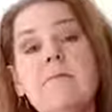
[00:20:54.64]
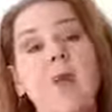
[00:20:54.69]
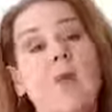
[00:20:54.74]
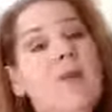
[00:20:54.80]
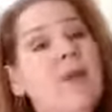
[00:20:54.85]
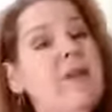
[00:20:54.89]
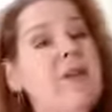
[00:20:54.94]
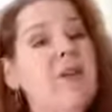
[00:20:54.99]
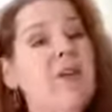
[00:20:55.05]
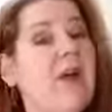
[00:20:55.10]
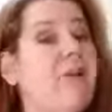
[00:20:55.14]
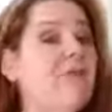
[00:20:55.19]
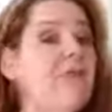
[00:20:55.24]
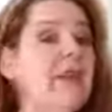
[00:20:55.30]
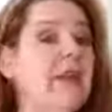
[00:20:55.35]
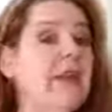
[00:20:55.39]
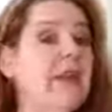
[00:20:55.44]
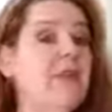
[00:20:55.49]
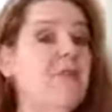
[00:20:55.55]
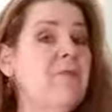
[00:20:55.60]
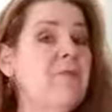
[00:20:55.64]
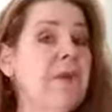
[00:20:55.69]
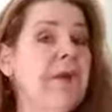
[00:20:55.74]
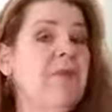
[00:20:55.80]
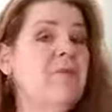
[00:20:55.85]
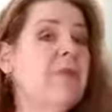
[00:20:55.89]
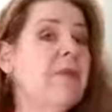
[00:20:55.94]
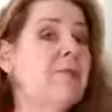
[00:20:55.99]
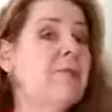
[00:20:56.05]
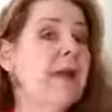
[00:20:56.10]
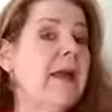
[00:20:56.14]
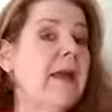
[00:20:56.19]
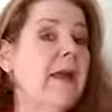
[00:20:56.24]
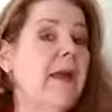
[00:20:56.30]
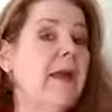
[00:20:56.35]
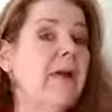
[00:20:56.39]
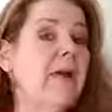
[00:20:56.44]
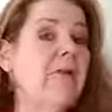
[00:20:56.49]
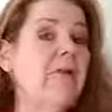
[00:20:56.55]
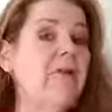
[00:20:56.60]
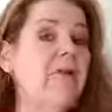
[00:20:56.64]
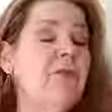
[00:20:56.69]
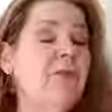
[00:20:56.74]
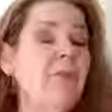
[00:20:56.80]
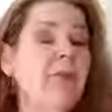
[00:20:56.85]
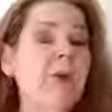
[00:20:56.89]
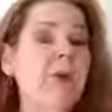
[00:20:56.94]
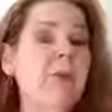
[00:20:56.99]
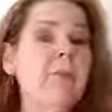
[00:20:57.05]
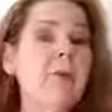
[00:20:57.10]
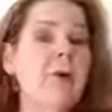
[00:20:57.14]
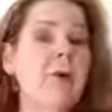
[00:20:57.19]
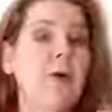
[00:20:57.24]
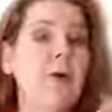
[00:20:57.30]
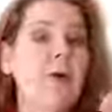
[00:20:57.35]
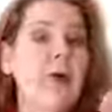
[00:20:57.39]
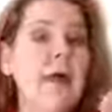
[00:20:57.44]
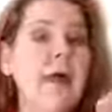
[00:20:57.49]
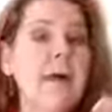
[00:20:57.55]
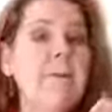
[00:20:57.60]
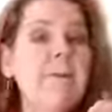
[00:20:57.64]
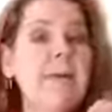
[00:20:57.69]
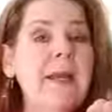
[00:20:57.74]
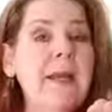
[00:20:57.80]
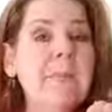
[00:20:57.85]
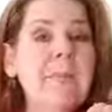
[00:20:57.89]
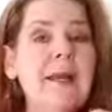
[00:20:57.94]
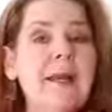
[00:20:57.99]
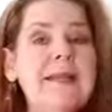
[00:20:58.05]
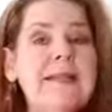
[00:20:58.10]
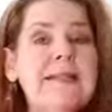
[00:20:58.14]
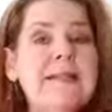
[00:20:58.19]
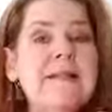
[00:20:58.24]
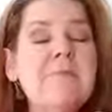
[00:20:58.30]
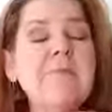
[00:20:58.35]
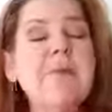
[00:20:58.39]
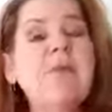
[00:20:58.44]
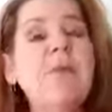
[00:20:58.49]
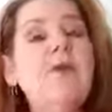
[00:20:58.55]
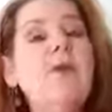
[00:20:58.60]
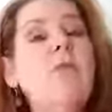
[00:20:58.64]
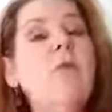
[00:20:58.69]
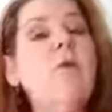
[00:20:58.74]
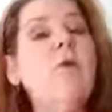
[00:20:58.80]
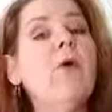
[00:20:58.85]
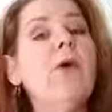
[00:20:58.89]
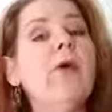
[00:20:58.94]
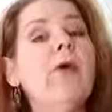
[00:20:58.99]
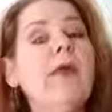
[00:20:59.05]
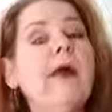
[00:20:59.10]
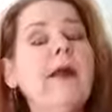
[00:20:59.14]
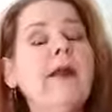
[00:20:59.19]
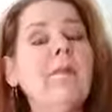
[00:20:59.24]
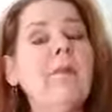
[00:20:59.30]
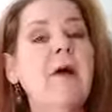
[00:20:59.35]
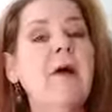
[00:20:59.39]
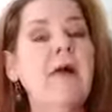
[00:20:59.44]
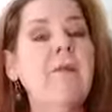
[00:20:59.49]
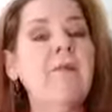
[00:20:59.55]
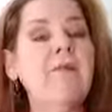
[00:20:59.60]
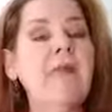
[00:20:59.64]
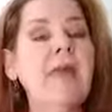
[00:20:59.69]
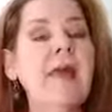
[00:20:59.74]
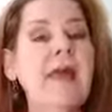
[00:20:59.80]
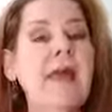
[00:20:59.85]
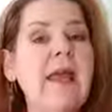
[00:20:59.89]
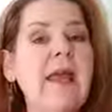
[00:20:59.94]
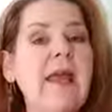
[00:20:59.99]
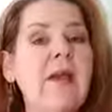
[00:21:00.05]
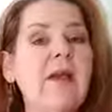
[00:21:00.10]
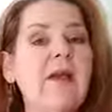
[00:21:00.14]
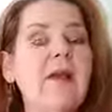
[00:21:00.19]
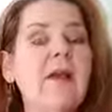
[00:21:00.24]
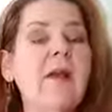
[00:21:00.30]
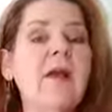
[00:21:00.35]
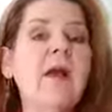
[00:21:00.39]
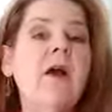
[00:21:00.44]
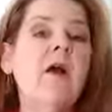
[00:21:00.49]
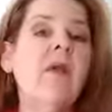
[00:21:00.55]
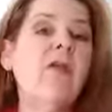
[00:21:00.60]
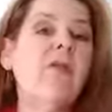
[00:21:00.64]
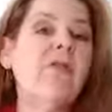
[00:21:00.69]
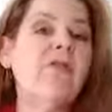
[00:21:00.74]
When he's not feeling his best, he may not go to his water bowl, but he might sip a little water out of mom's hand or